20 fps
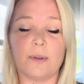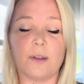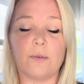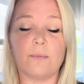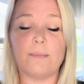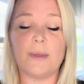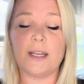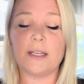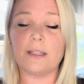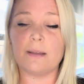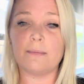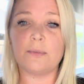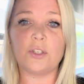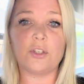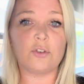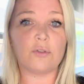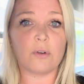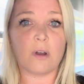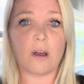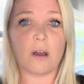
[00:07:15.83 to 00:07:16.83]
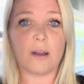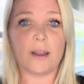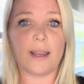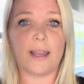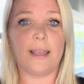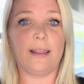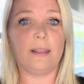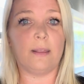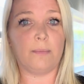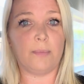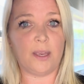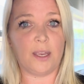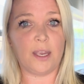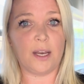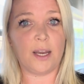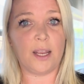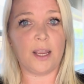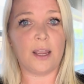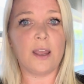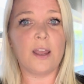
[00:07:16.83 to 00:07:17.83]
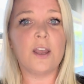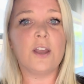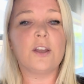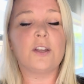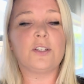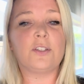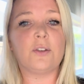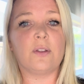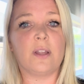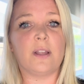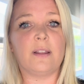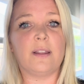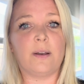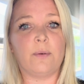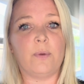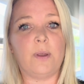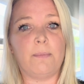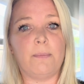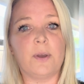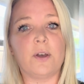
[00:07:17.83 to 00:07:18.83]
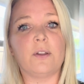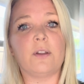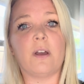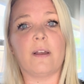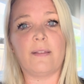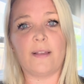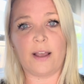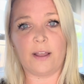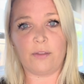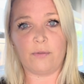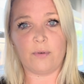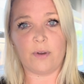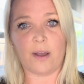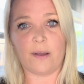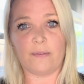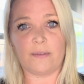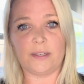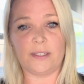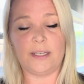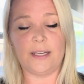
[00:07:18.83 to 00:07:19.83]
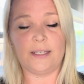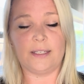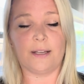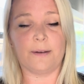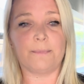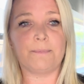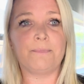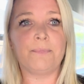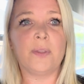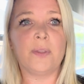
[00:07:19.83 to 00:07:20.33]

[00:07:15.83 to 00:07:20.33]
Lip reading: make them strong in the beginning so that then we build on that throughout the season.